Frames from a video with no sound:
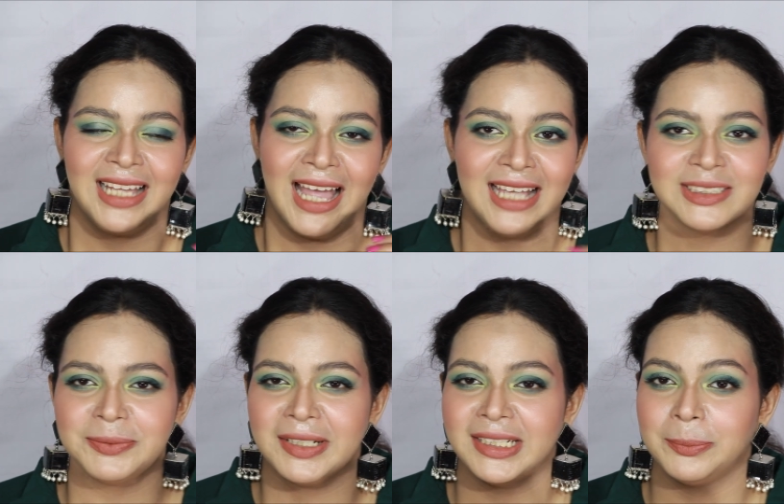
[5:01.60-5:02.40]
has
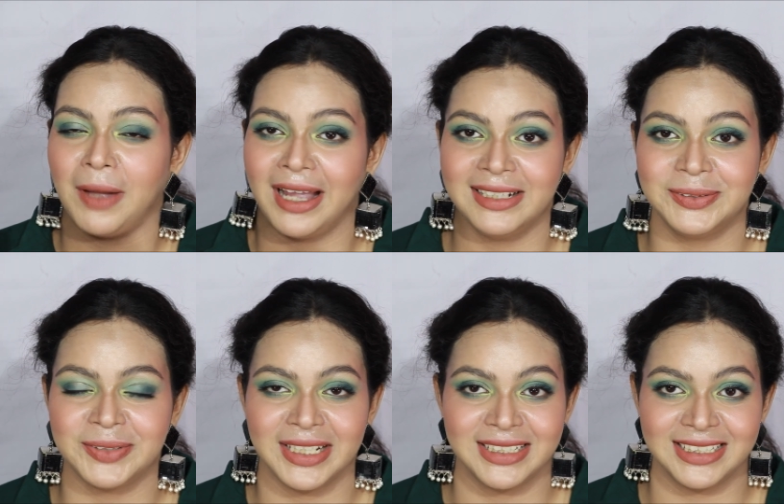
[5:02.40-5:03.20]
a very mild
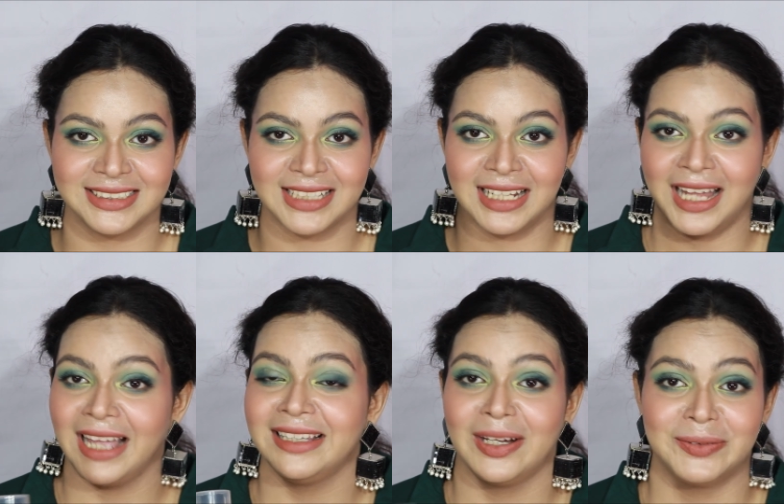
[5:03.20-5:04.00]
fragrance and
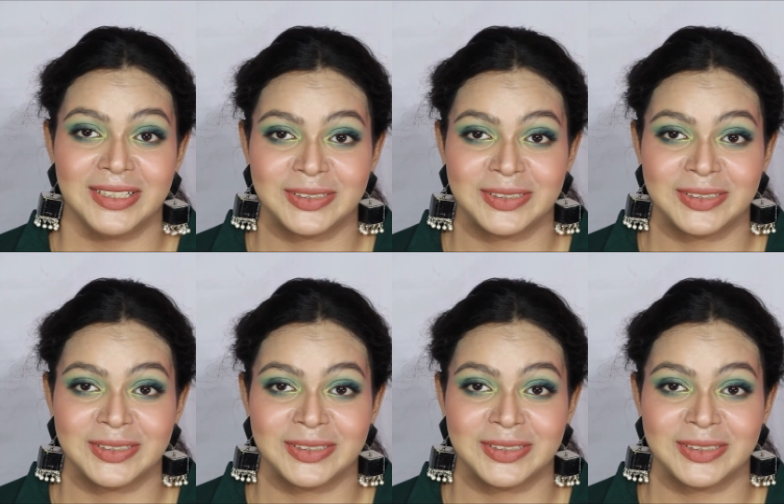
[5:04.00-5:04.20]
I love